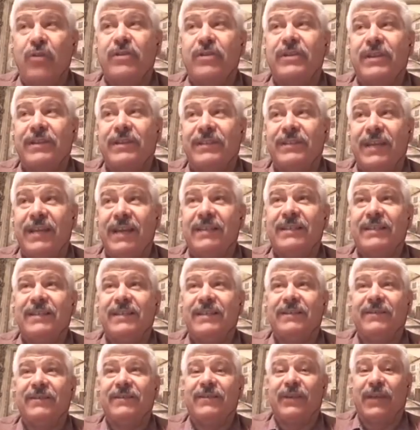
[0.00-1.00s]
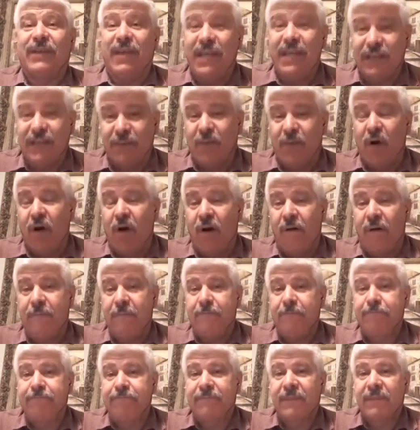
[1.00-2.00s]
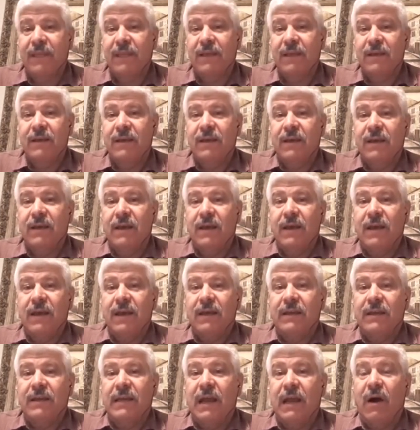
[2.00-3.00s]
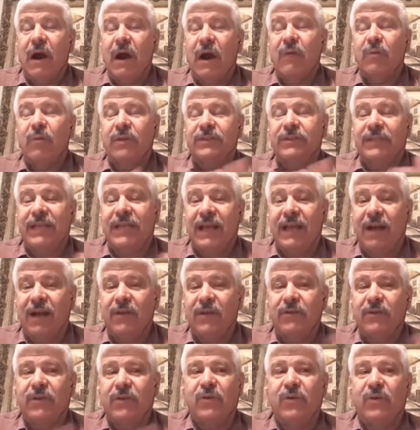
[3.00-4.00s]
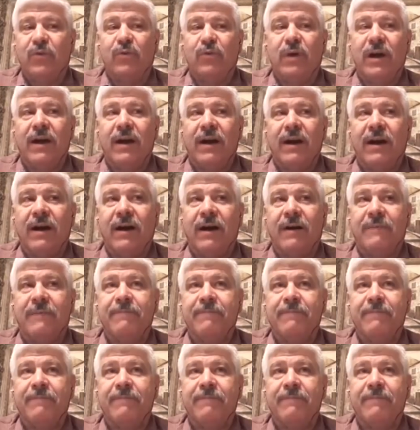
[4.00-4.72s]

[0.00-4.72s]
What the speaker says: attending the Kingdom Hall. Now, I will tell you, I